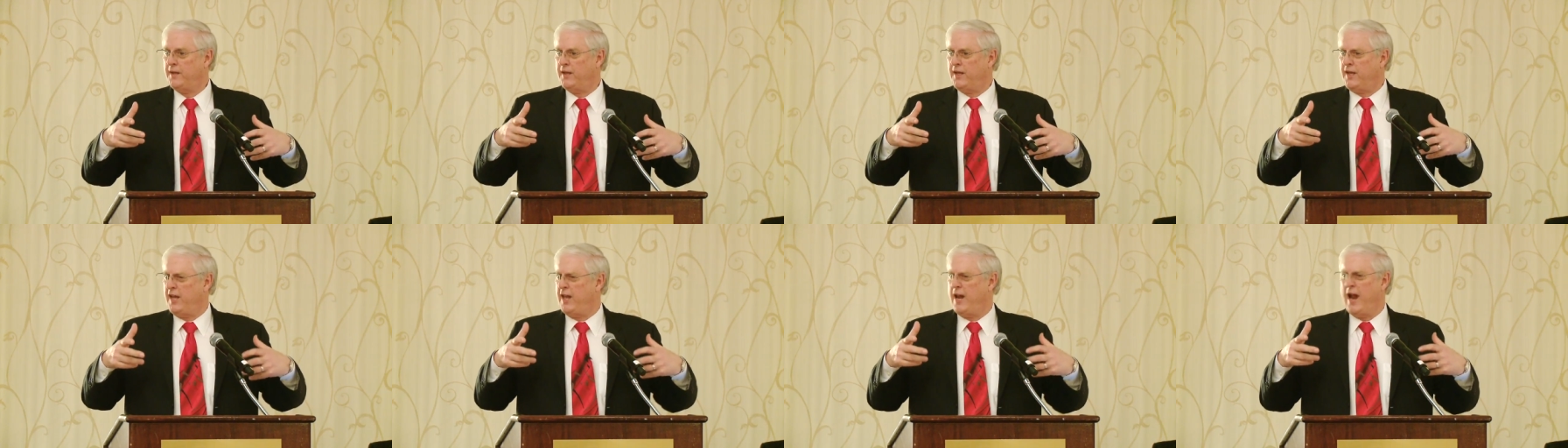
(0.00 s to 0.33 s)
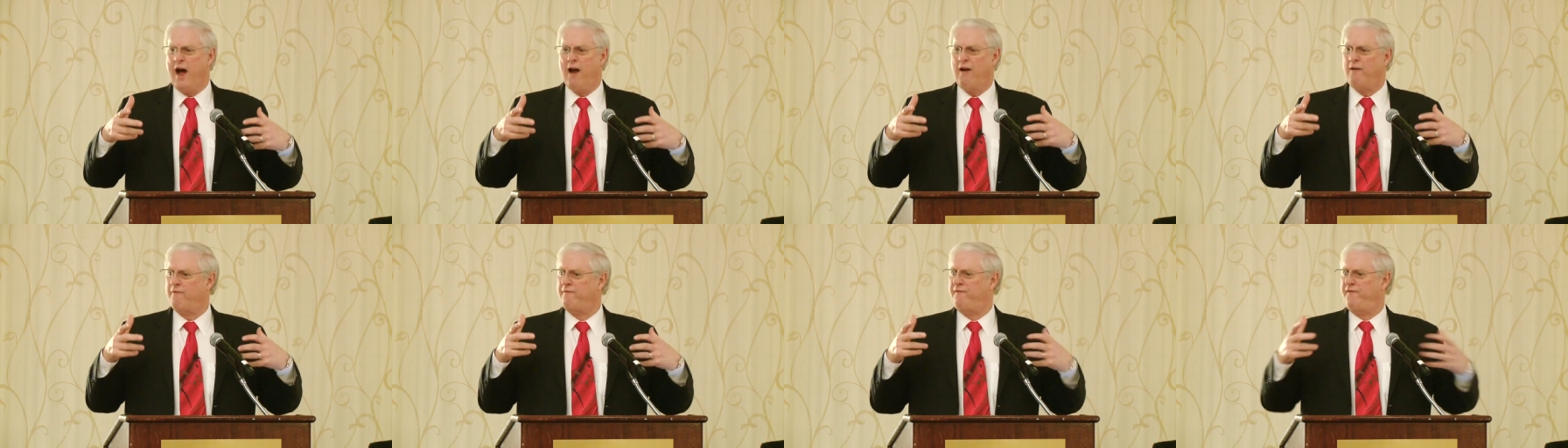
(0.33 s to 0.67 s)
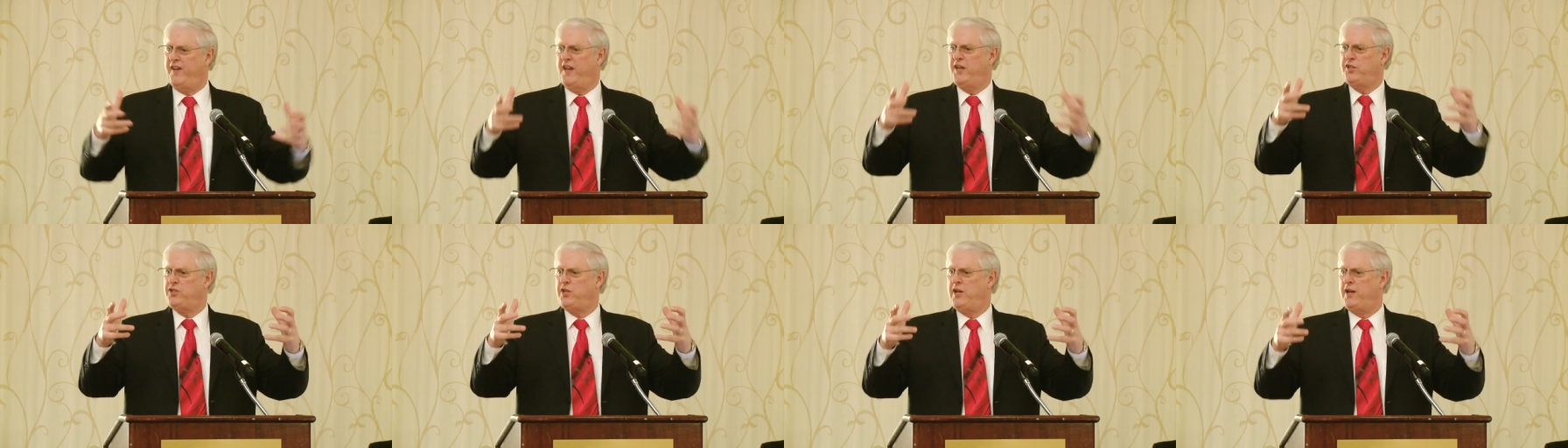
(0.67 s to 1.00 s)
in our
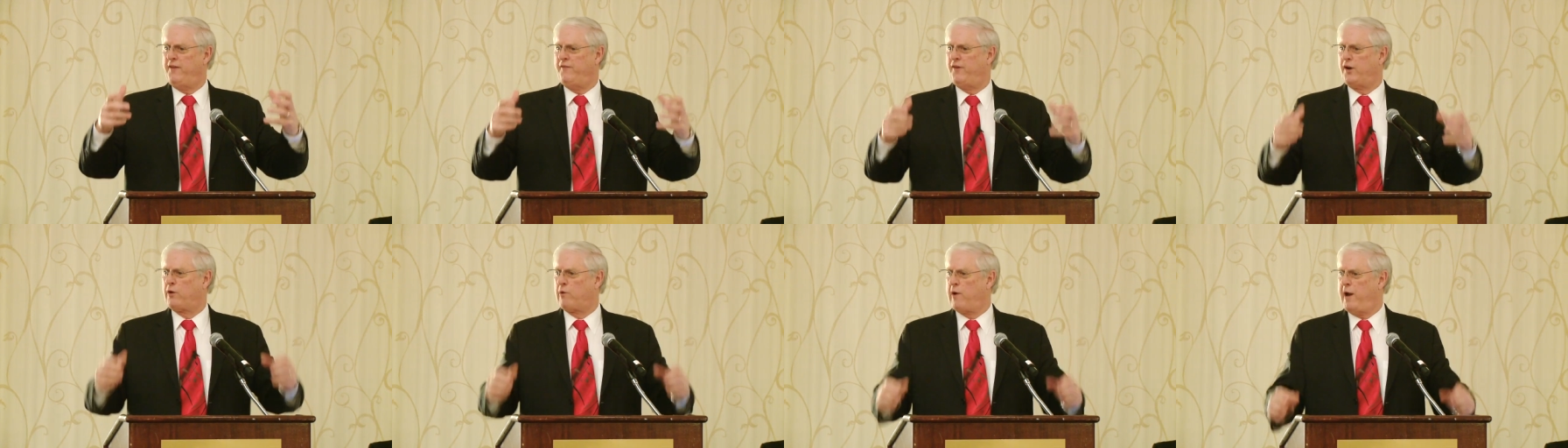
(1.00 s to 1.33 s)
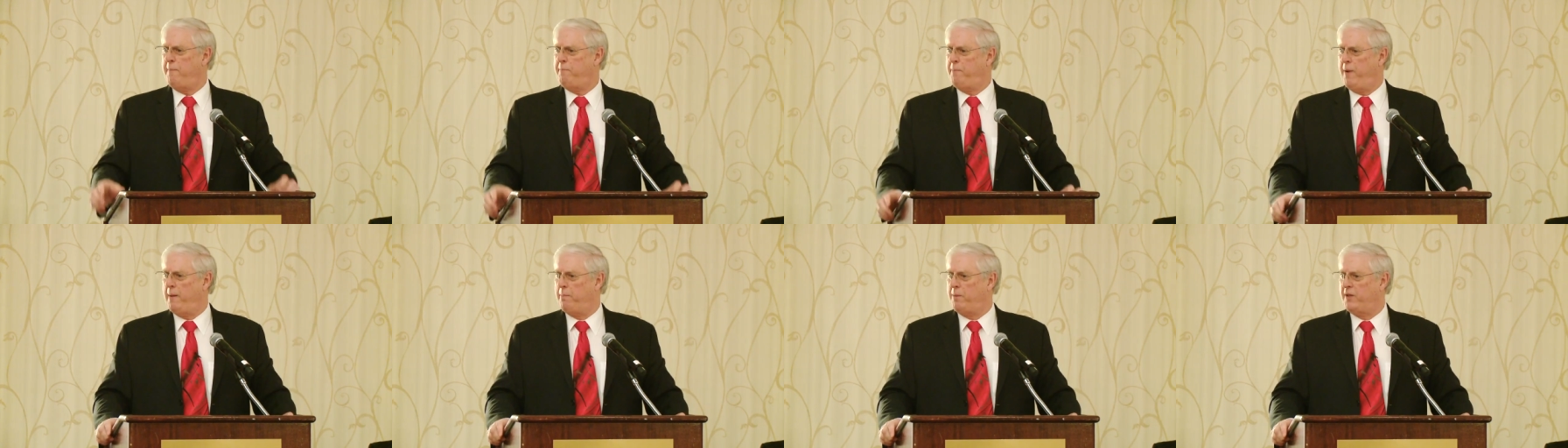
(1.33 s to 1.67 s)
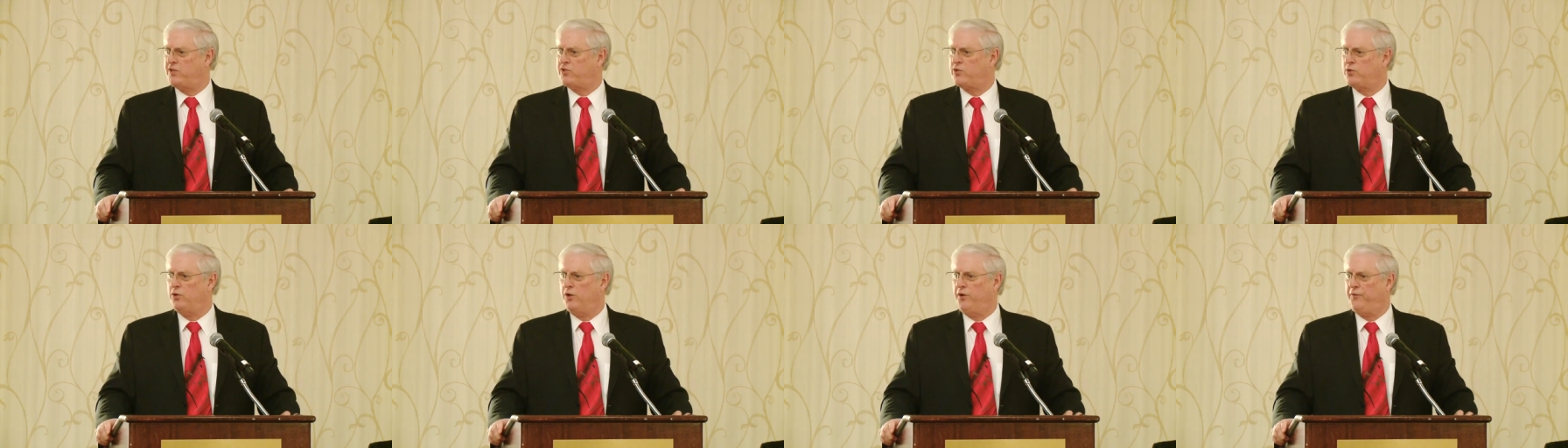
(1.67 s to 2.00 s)
vision of a great public
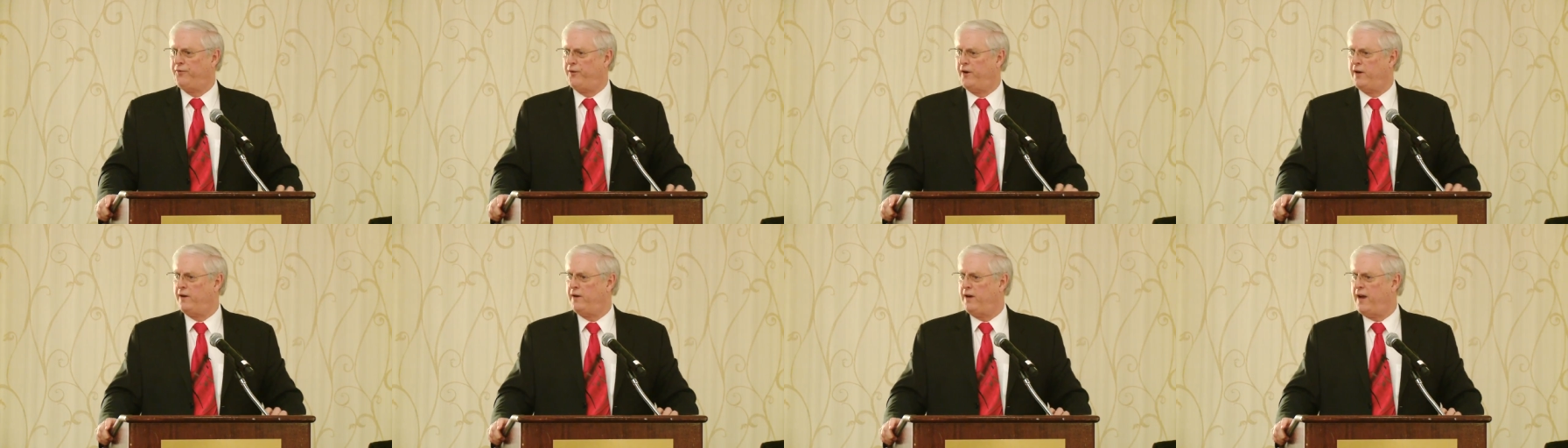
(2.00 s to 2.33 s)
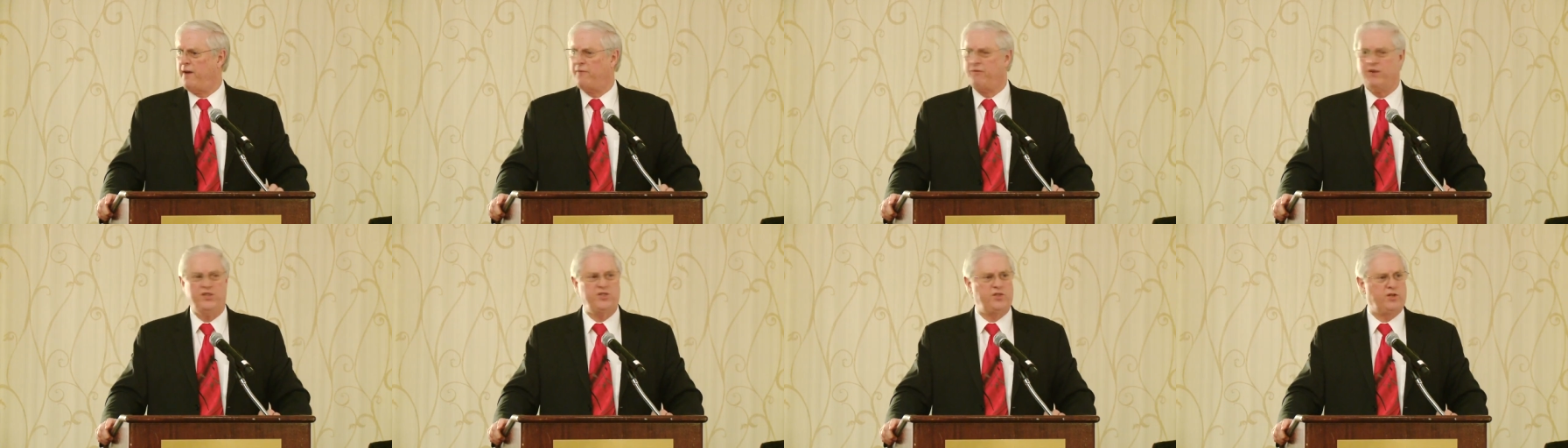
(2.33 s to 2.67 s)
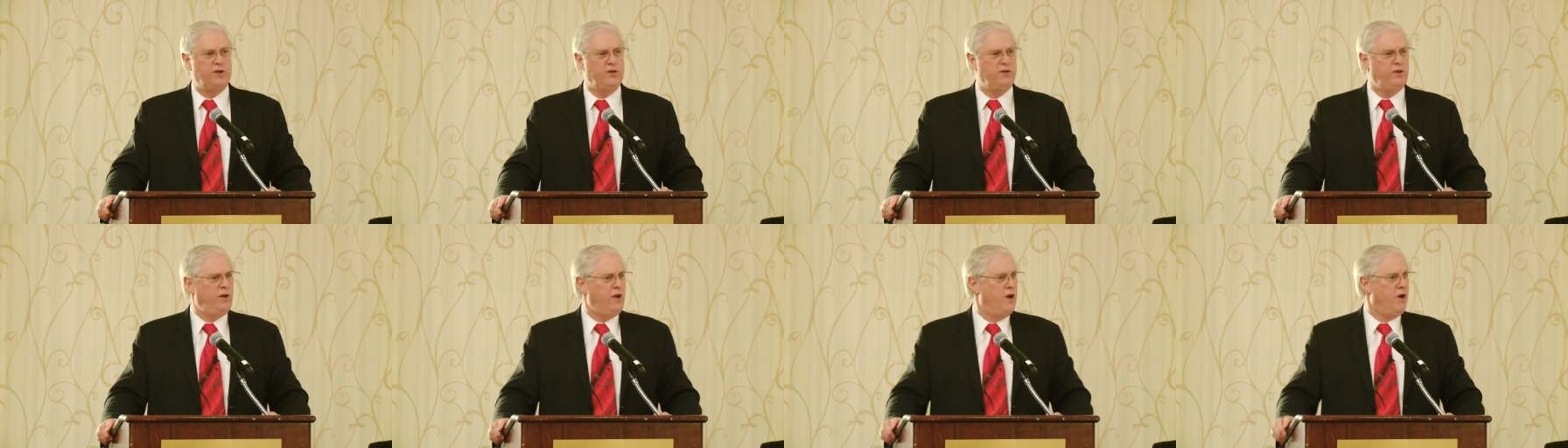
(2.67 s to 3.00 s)
school for every student,